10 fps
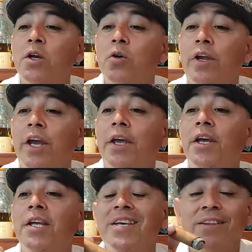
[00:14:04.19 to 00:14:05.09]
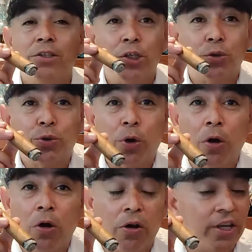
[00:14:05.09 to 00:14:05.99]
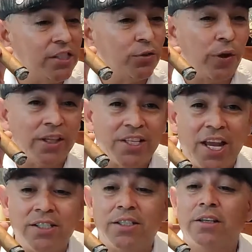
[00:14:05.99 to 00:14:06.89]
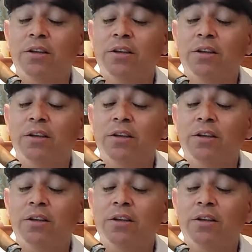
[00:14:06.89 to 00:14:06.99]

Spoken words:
Okay? The draw is fantastic.